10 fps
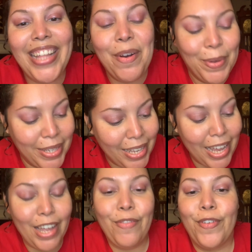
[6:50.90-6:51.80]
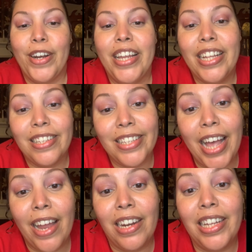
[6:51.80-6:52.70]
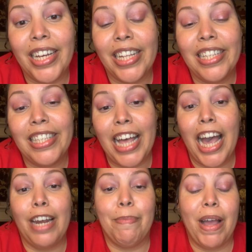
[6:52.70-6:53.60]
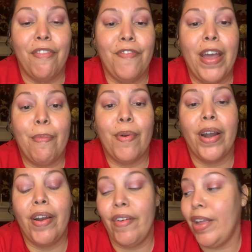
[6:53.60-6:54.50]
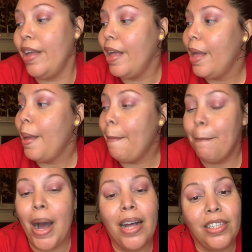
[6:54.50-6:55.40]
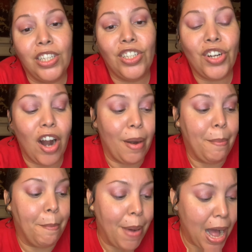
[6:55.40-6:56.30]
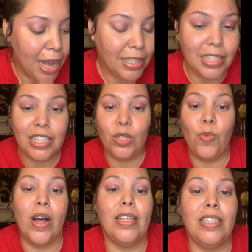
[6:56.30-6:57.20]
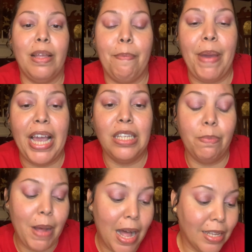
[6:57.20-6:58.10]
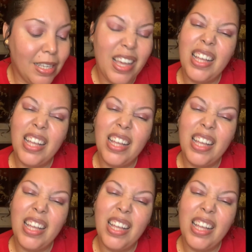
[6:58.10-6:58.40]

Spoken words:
was it for an inside look inside my February BoxyCharm box. This was the base box.